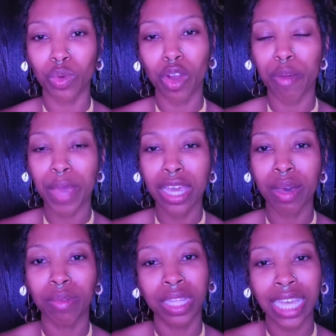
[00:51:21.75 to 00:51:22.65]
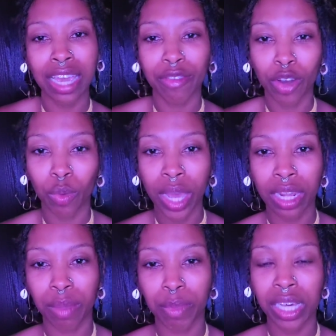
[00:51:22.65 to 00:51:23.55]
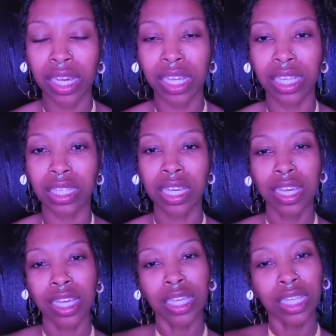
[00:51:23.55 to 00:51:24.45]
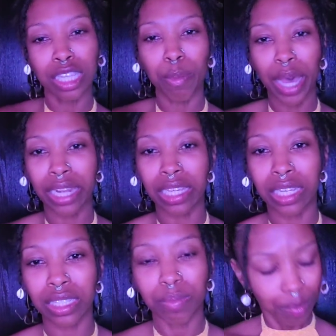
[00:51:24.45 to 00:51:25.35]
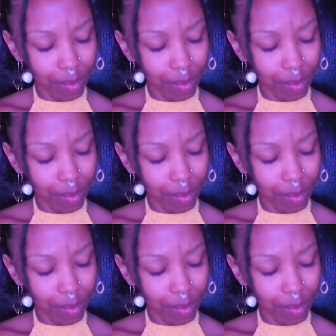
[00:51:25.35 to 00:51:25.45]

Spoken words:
do her makeup the day of her wedding because somebody,